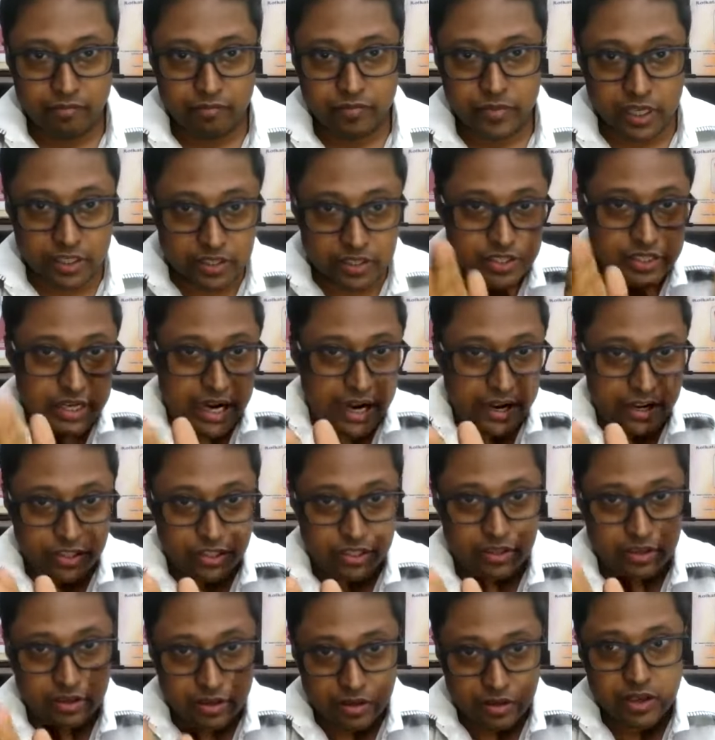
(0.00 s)
That's a strategy.
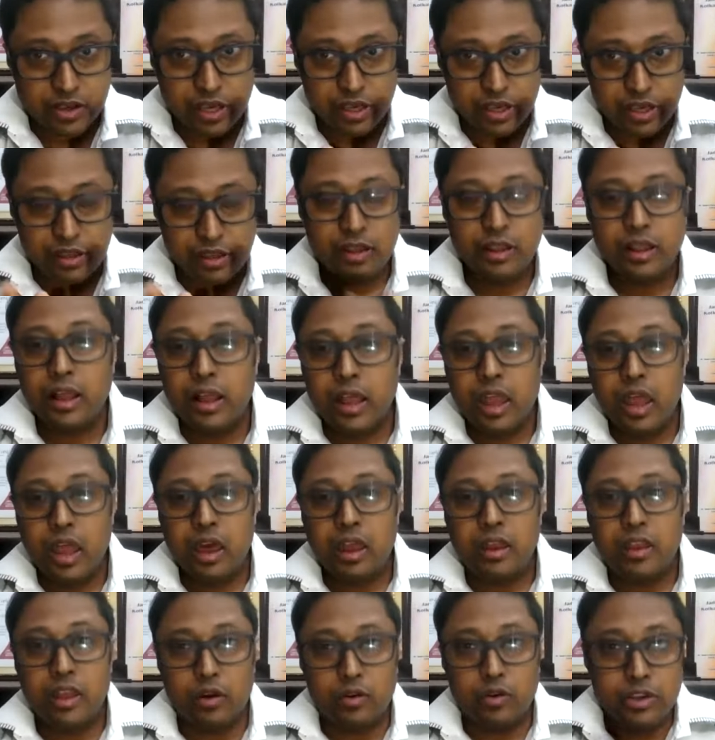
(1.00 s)
Okay,
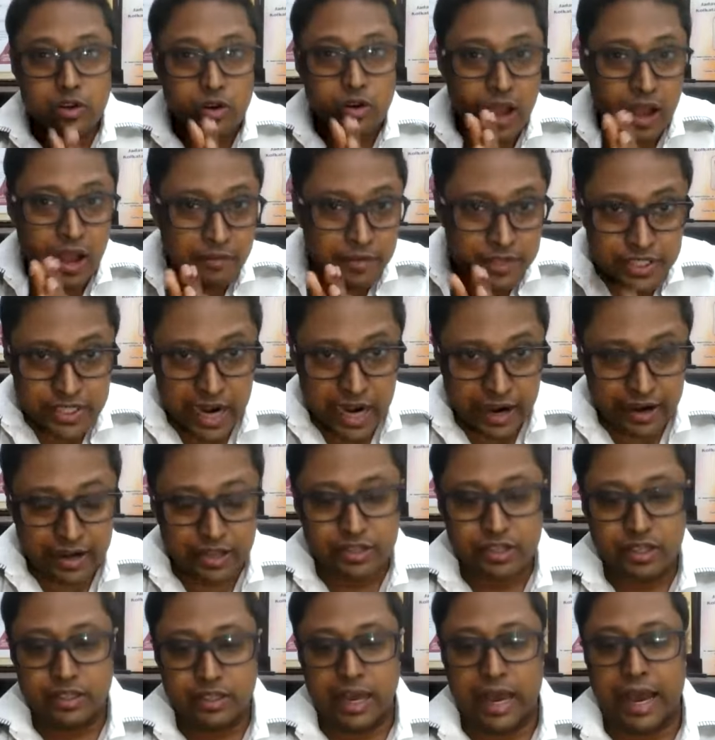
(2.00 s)
now you have a
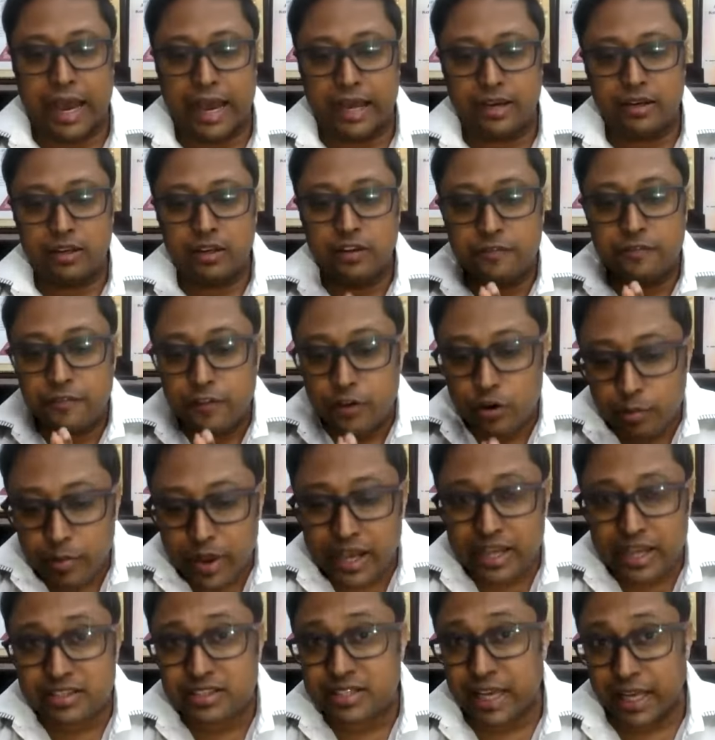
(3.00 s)
strategy that if you
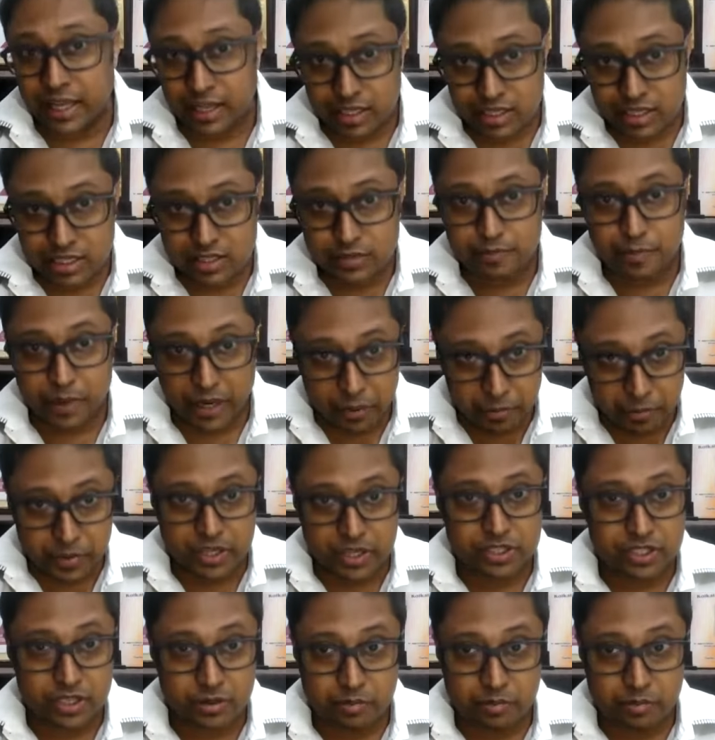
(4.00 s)
make a sales per
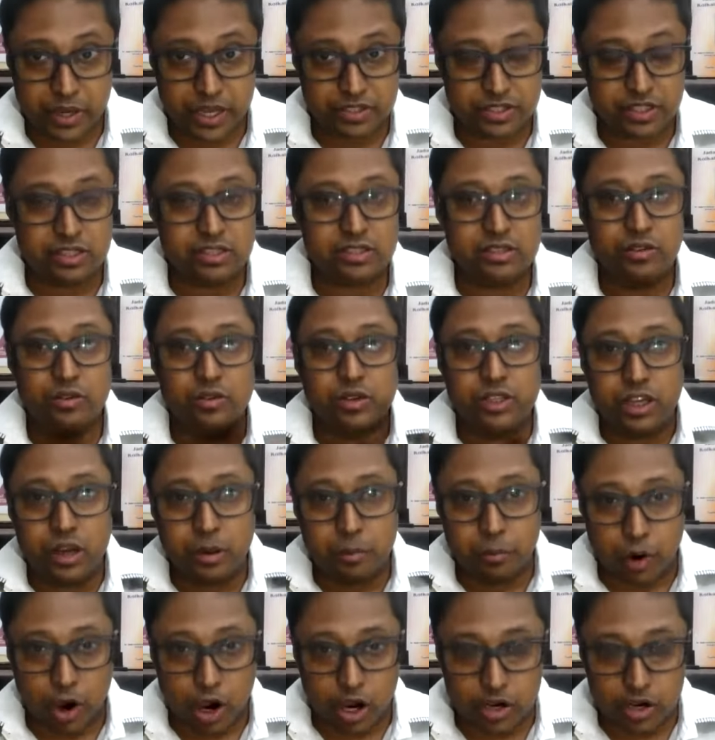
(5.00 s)
person basis within a
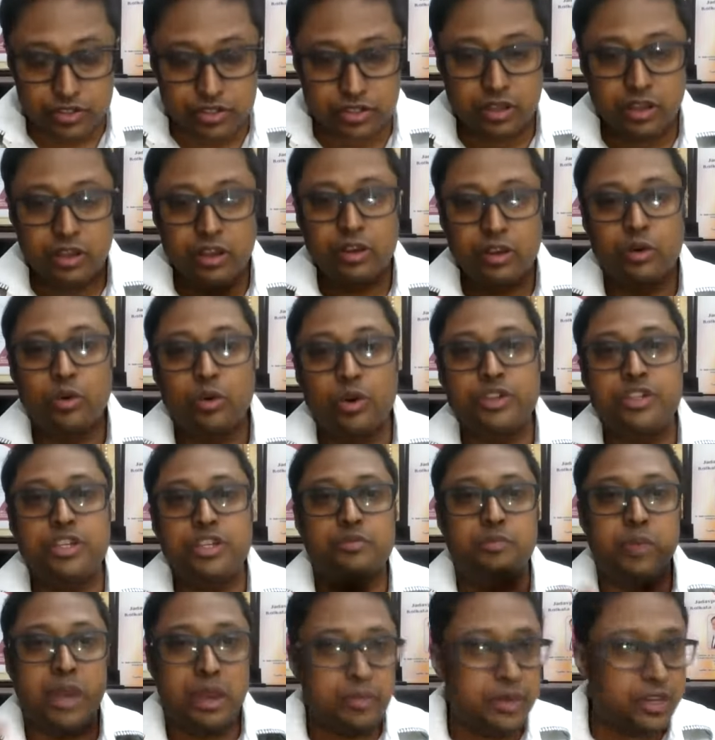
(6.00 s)
box, which is
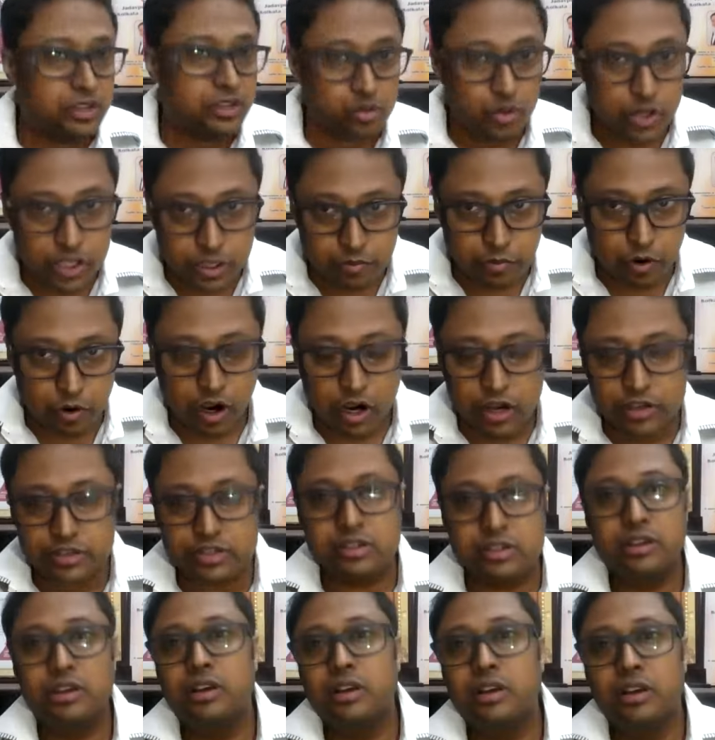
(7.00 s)
maybe a sweet
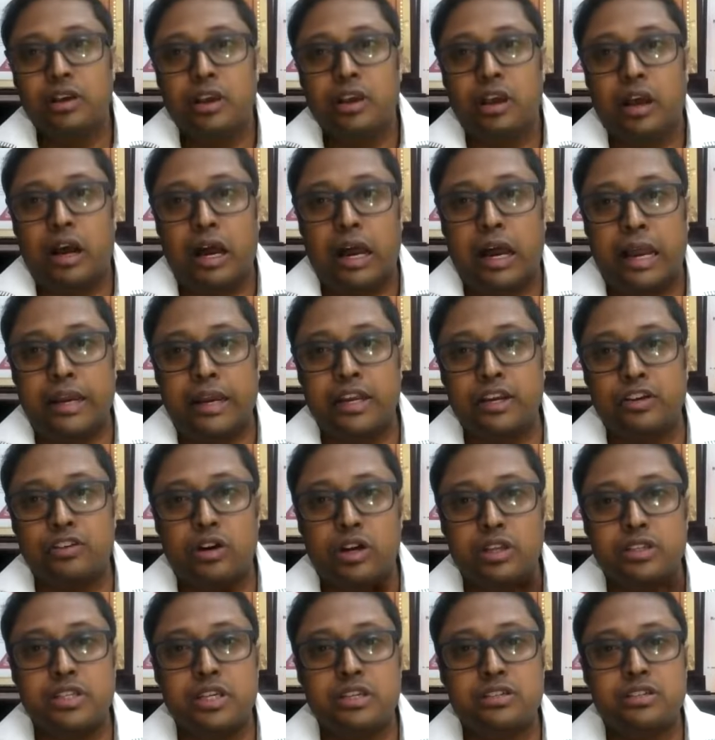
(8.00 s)
box, and it
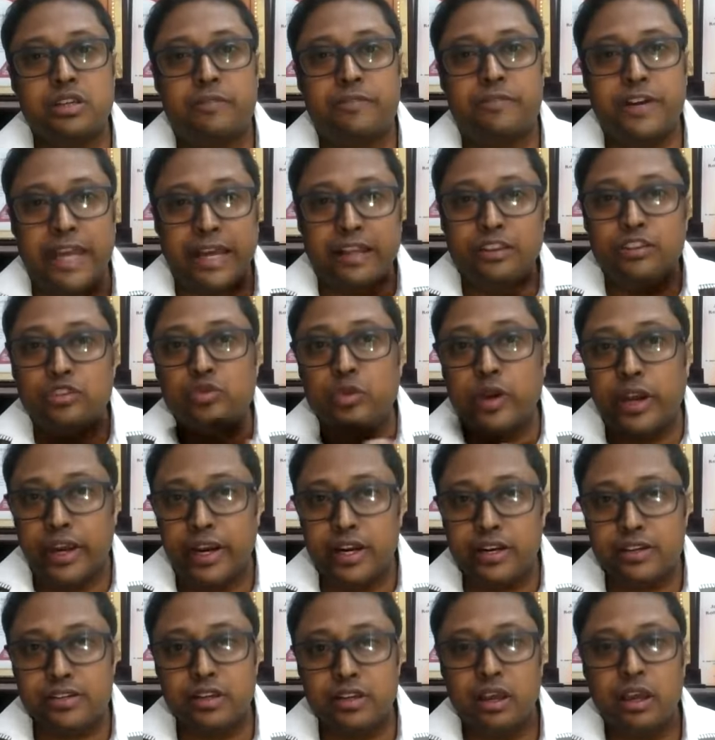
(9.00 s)
consists of 10
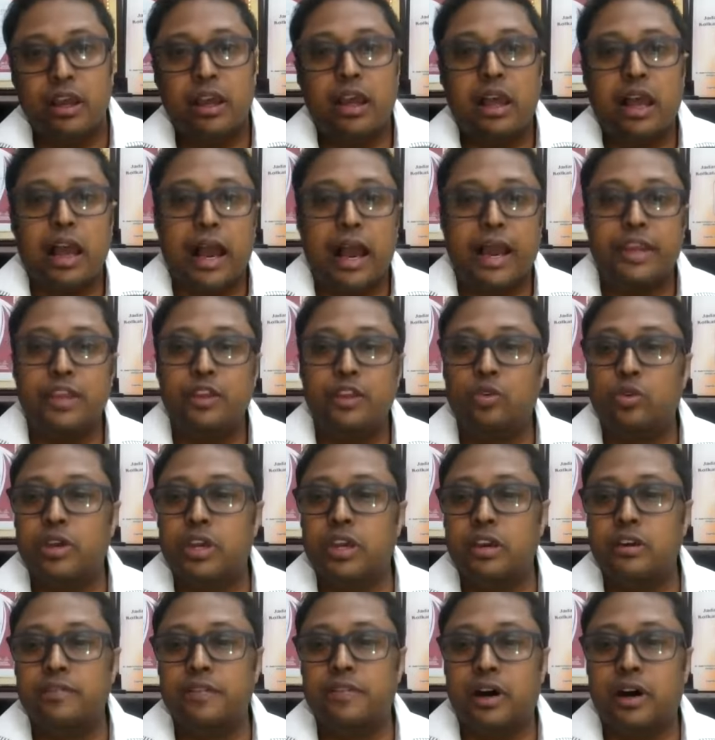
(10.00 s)
sweets, and you
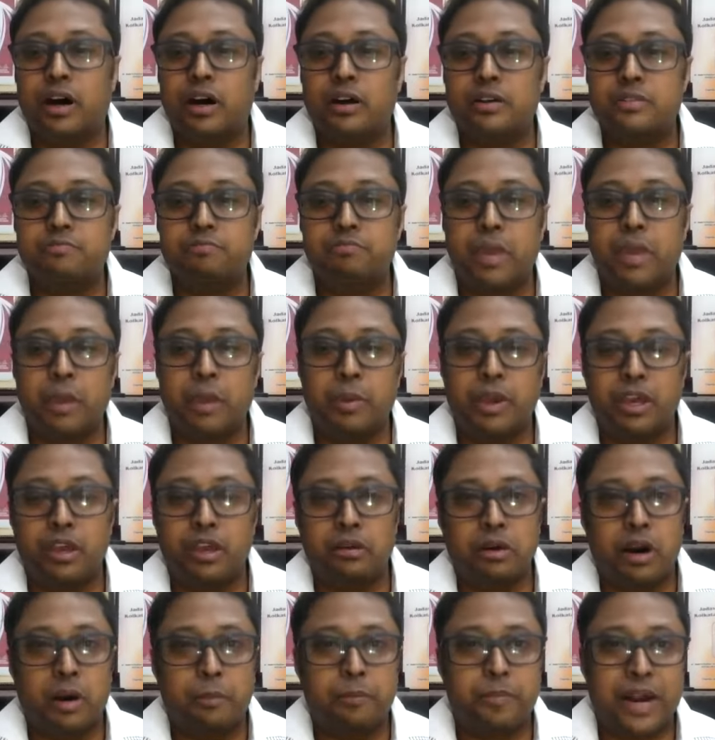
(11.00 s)
give
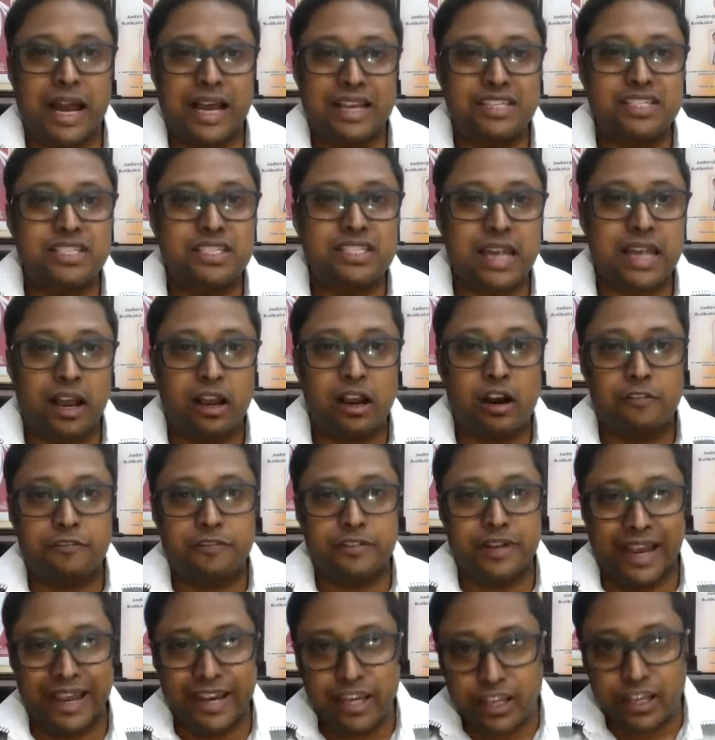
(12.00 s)
maybe a price tag of
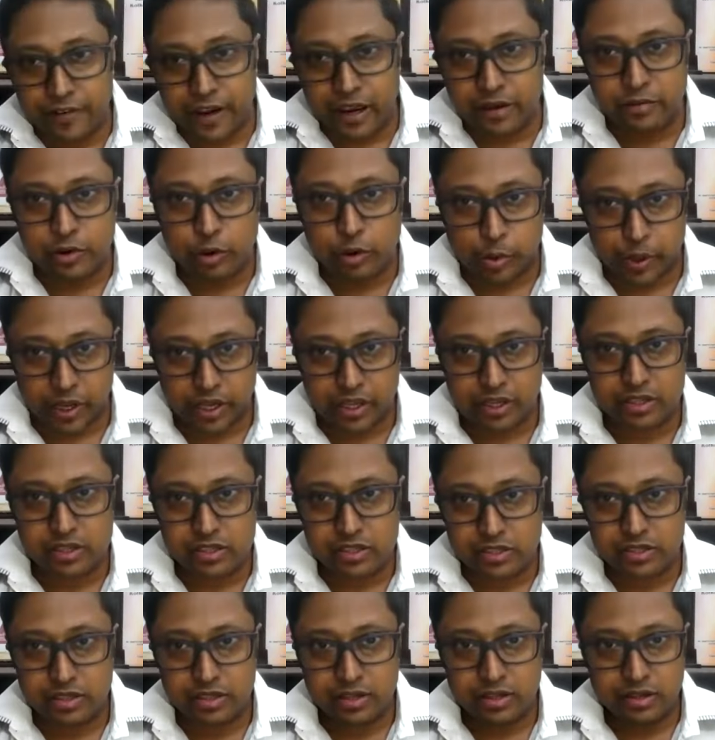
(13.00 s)
95
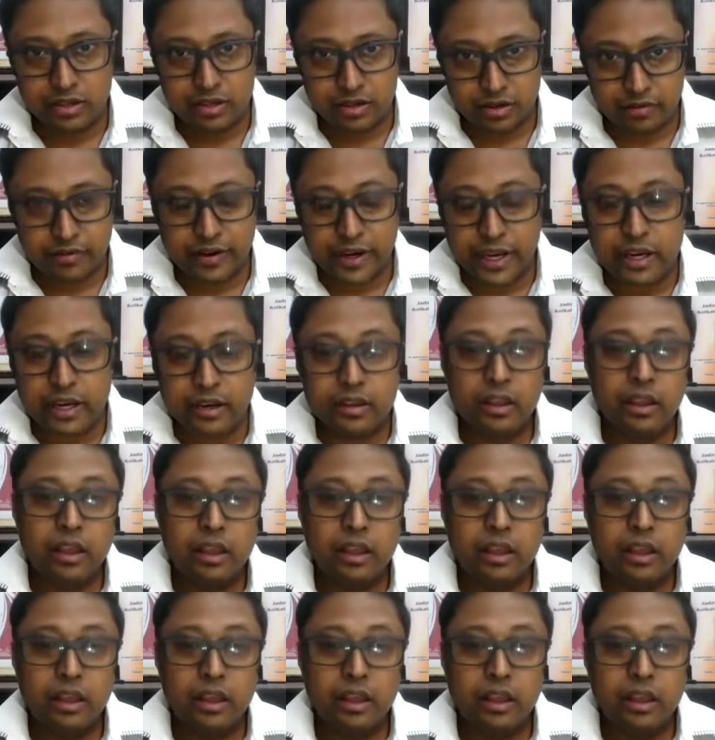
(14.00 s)
rupees, right?